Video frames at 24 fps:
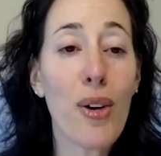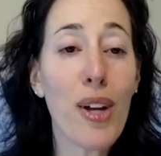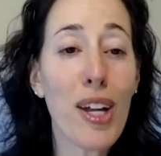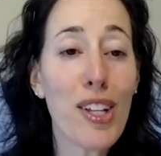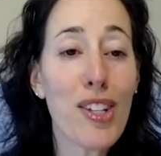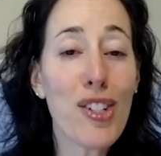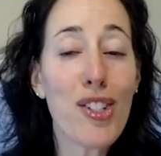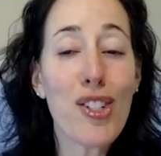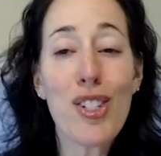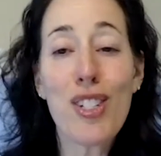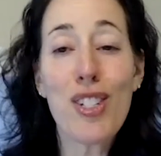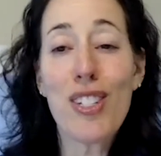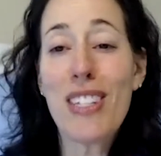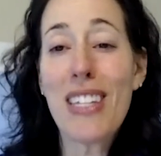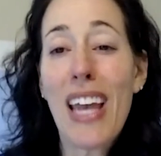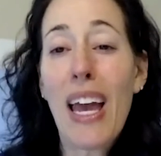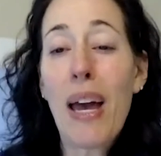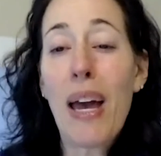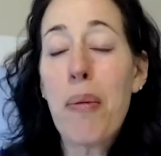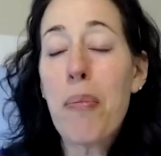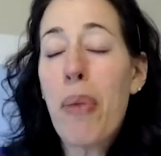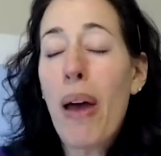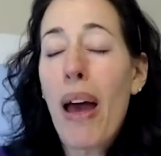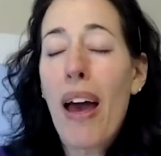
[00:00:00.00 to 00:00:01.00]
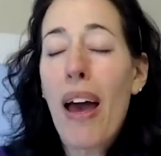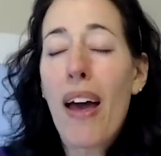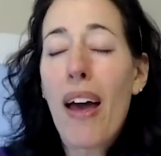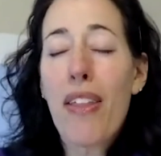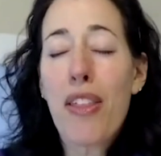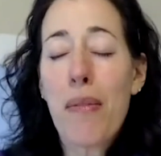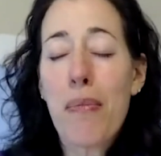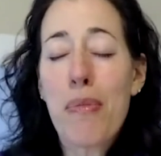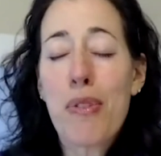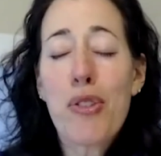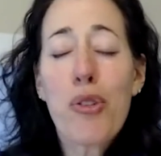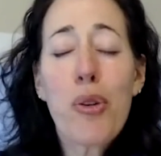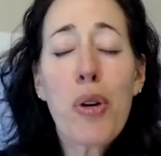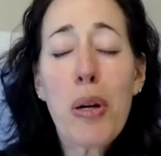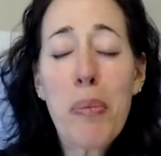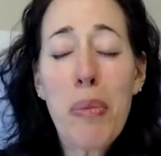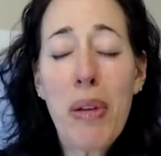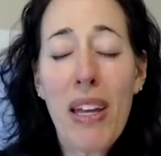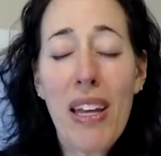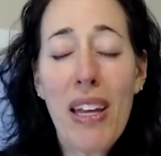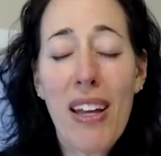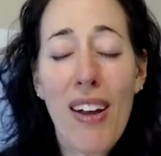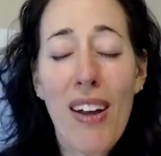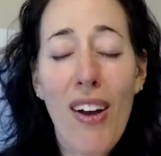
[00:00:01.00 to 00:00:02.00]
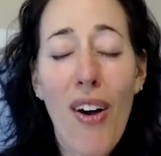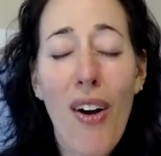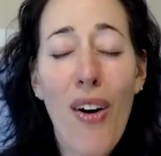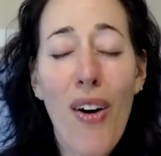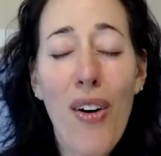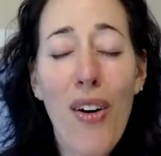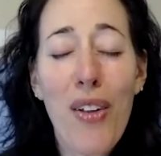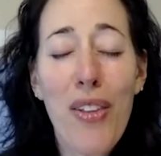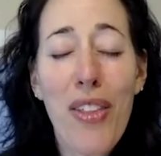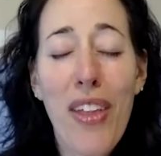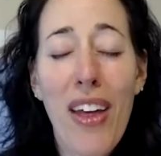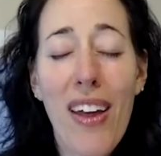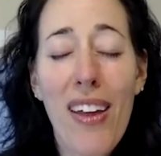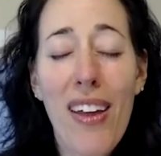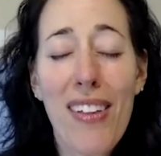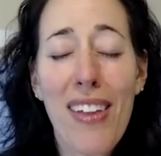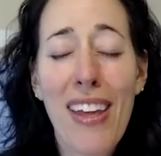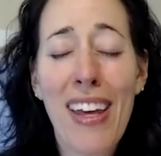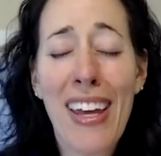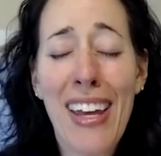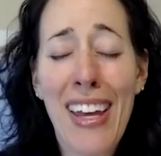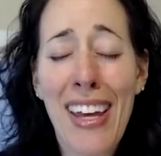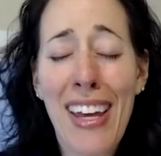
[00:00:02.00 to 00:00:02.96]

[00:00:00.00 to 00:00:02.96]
It's just the empath absorbing all that